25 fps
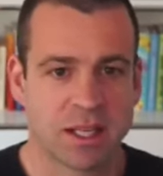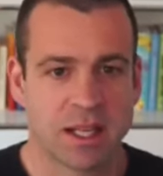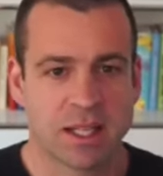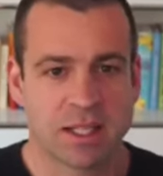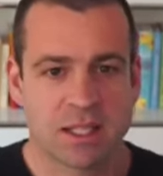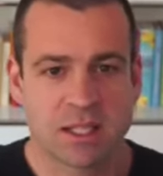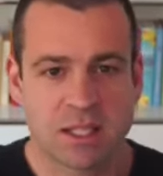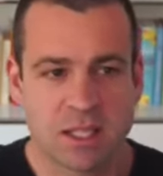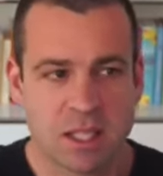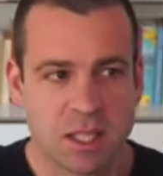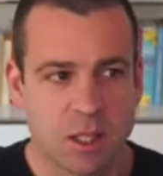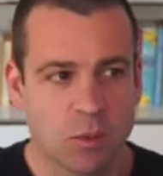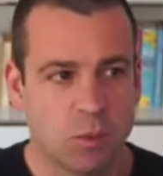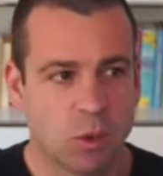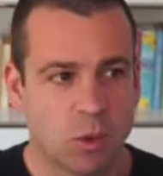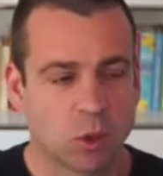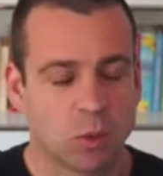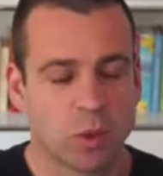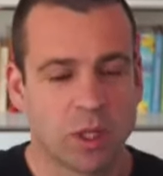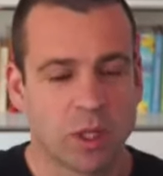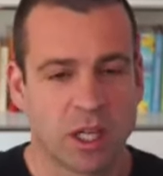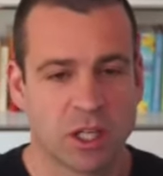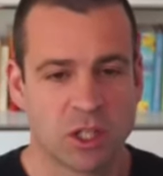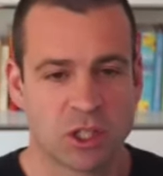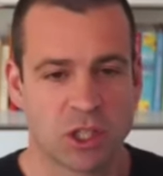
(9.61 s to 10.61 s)
Let's see
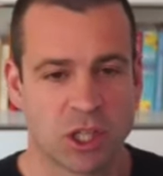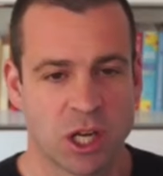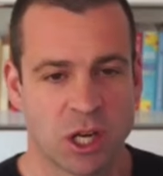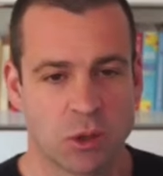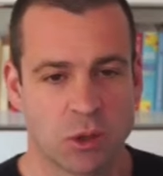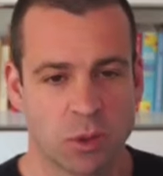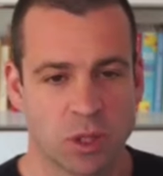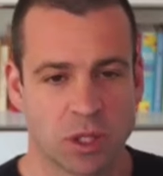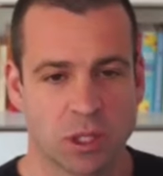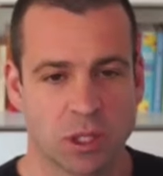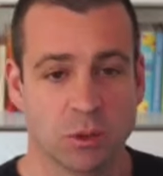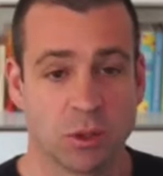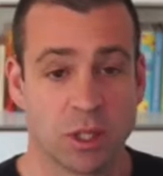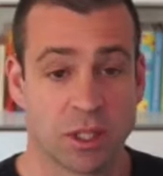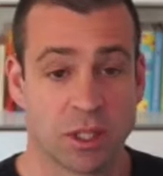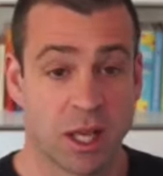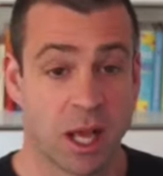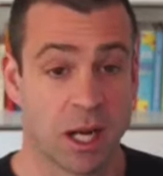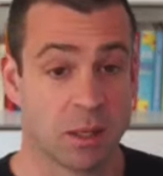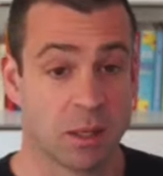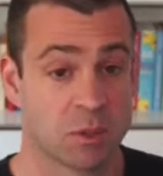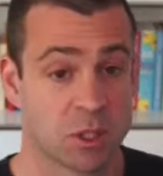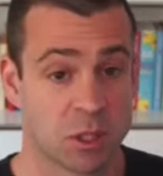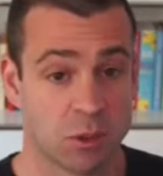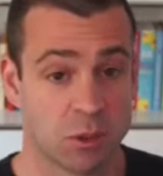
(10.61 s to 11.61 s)
what we can share with you that
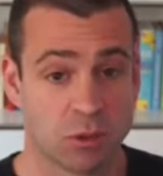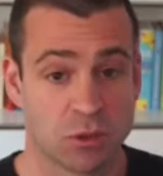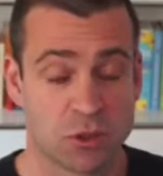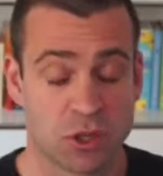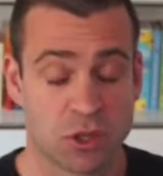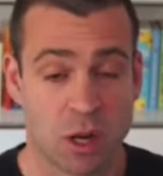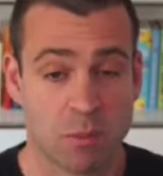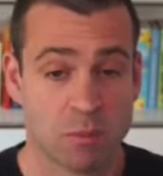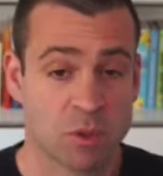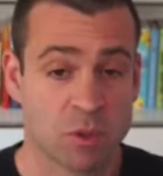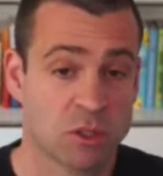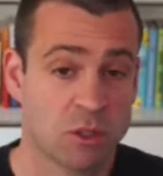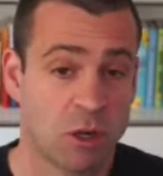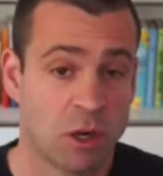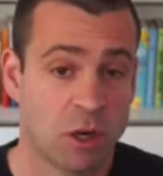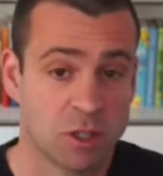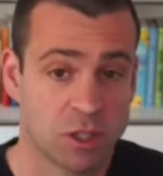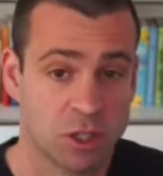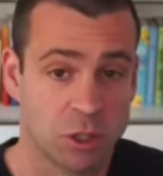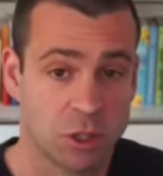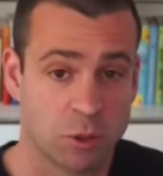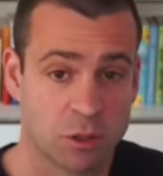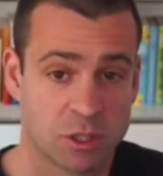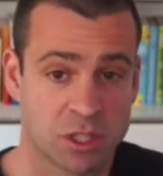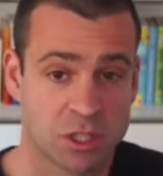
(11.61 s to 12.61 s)
helps you
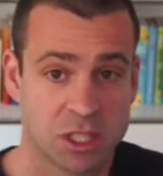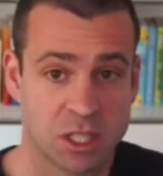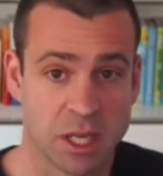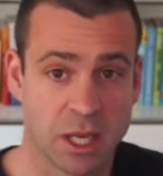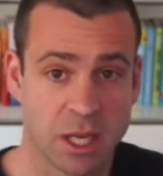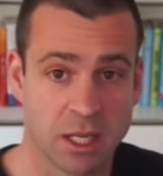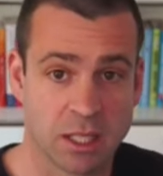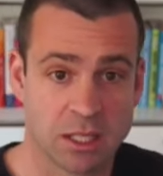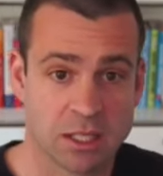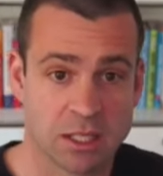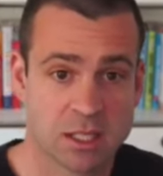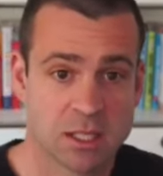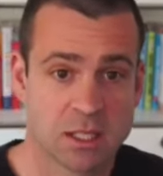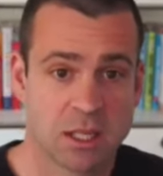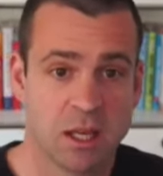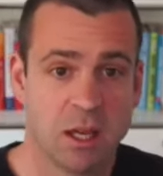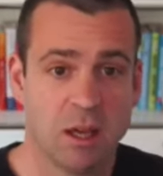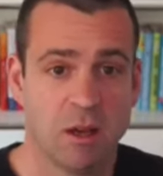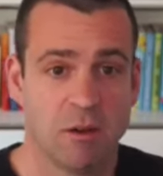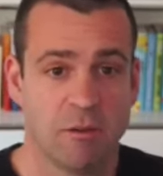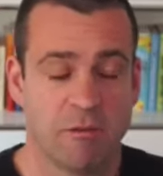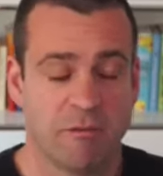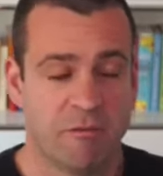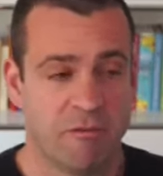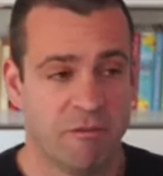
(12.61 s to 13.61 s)
jumpstart your sales
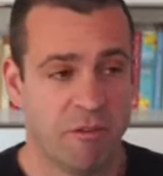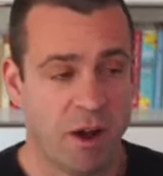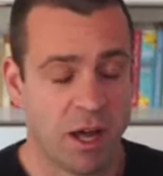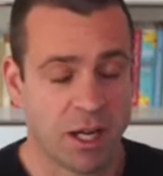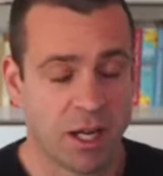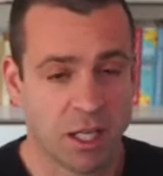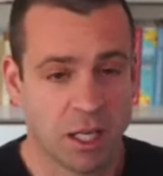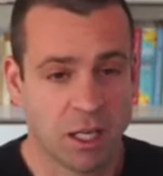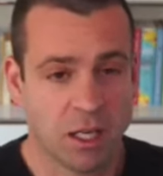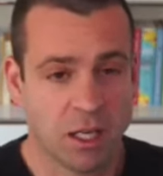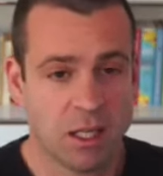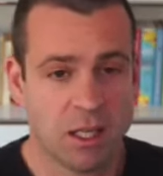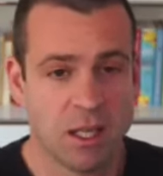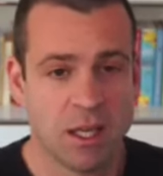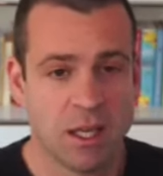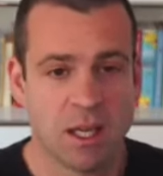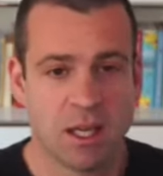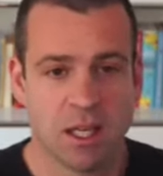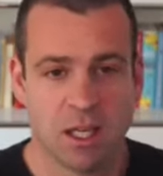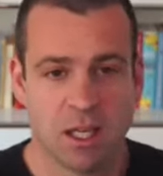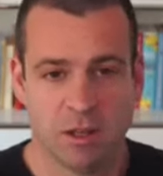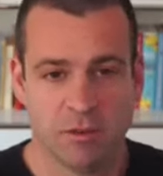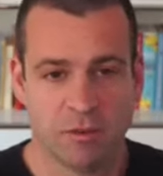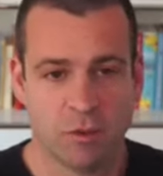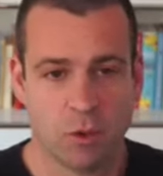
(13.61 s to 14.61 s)
funnel
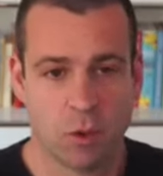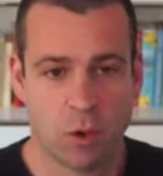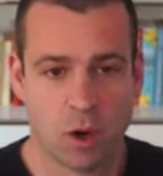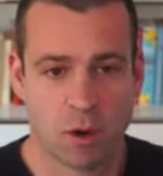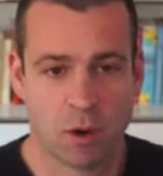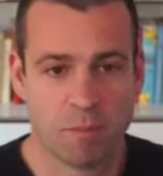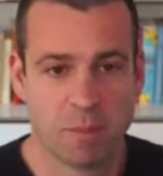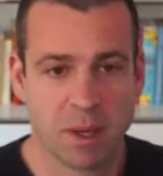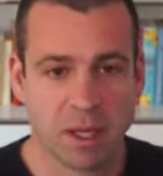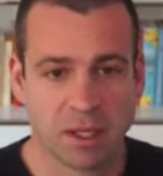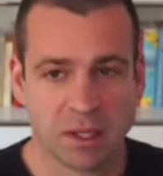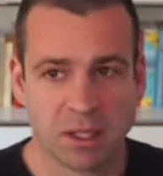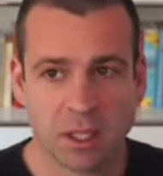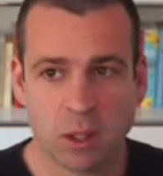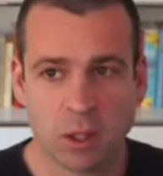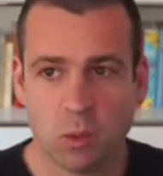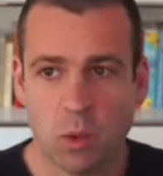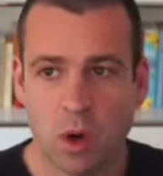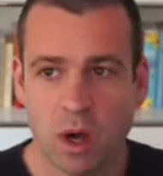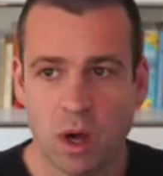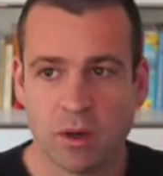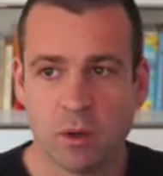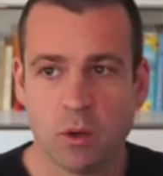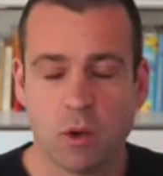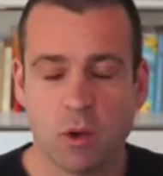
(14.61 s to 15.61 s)
if you are building
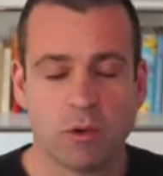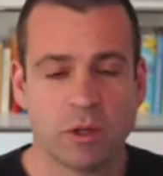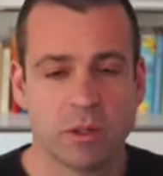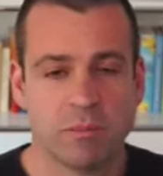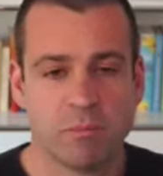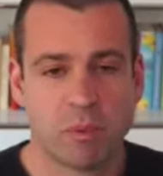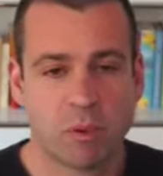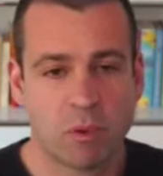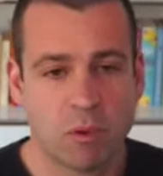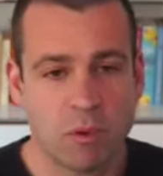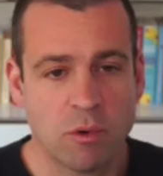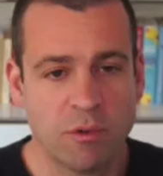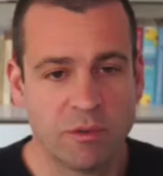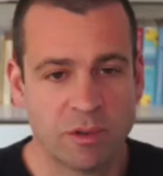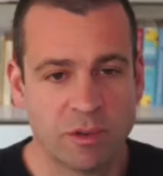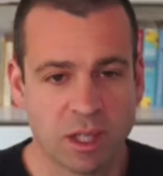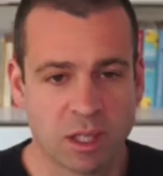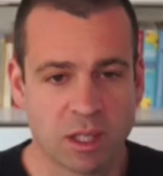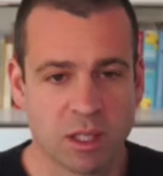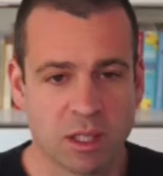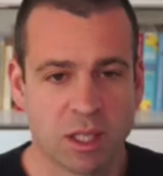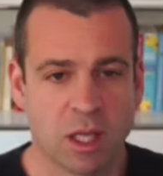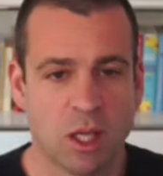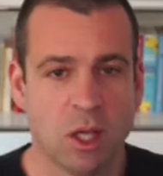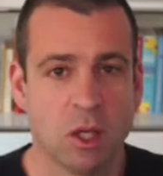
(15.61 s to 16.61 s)
one, or
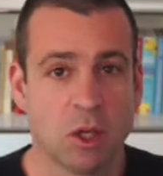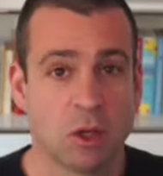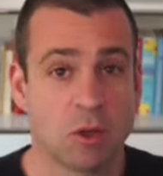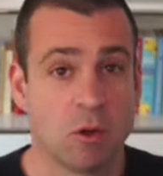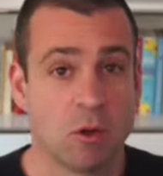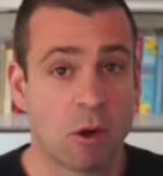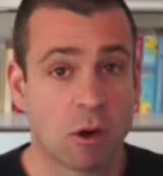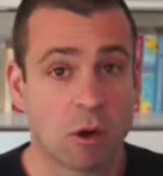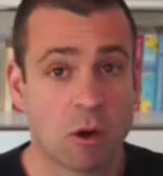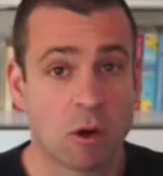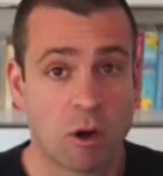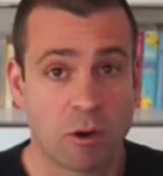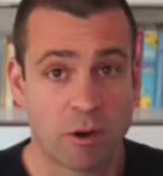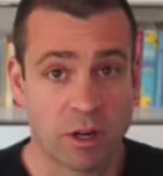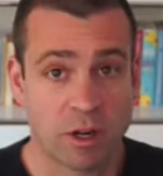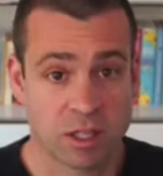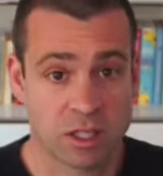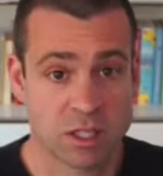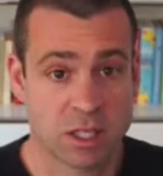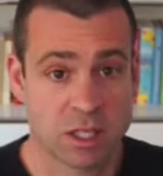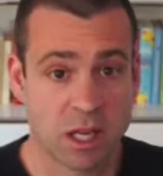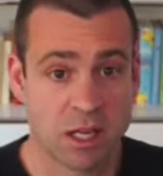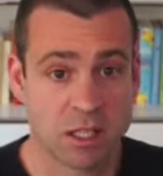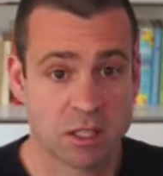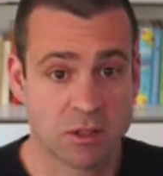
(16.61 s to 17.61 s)
improving your
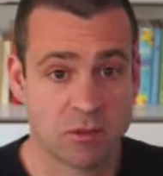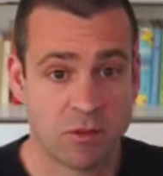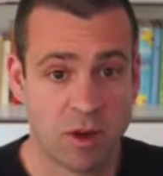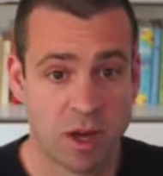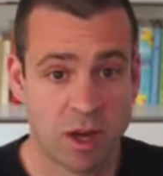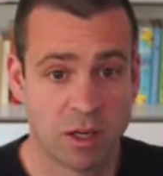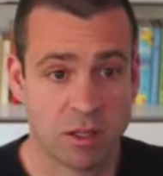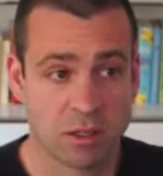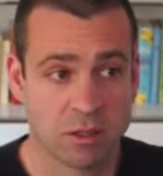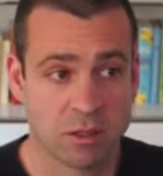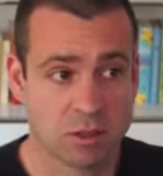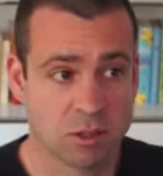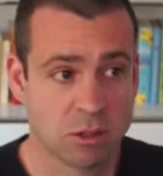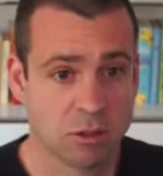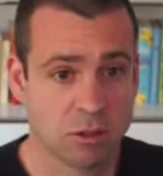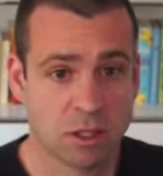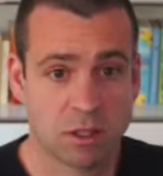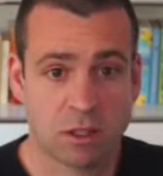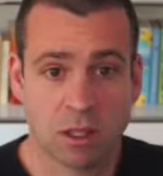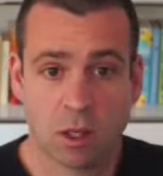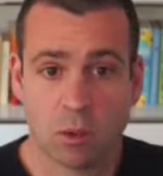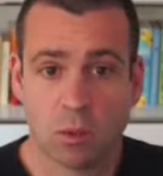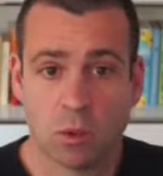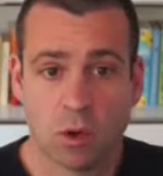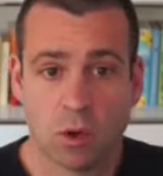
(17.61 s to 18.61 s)
current sales funnels so
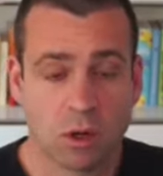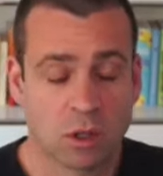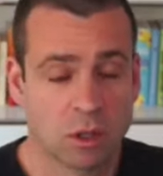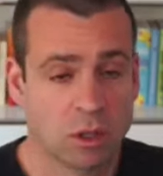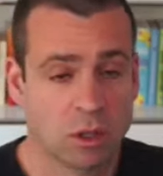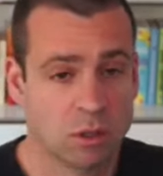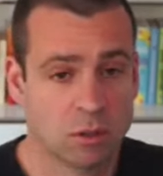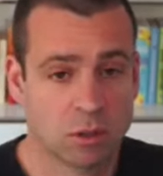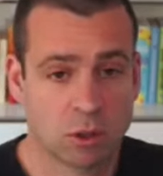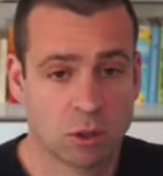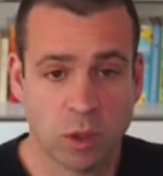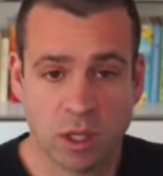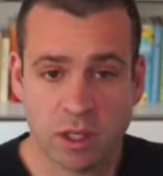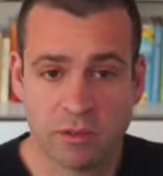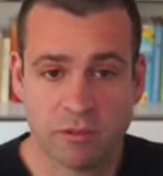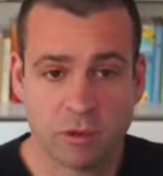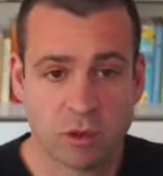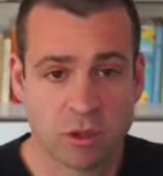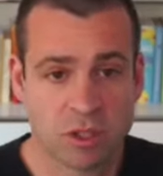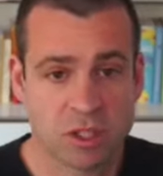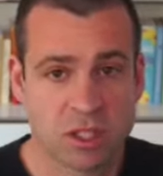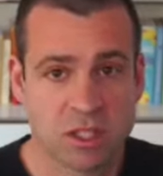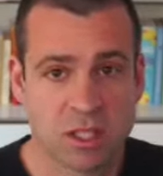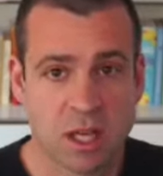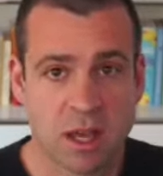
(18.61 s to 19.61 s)
that they work
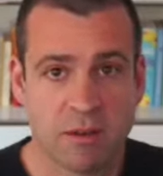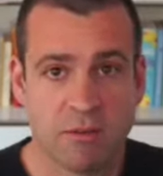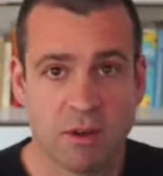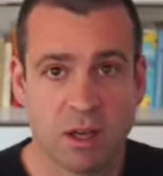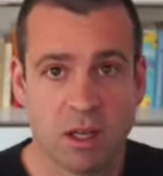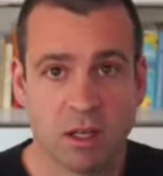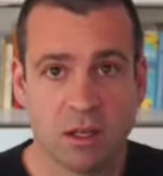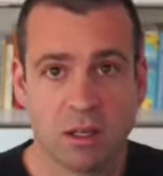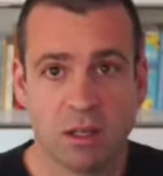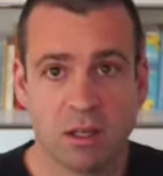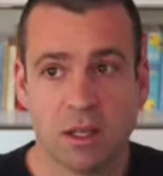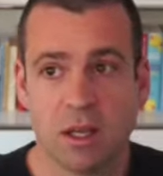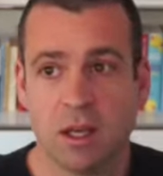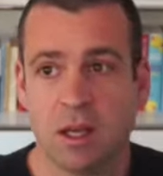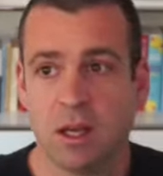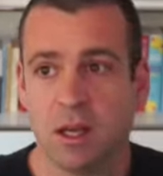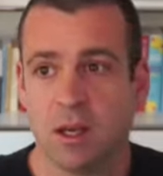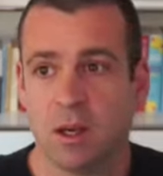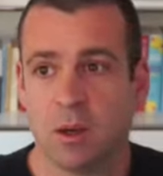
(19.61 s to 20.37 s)
24/7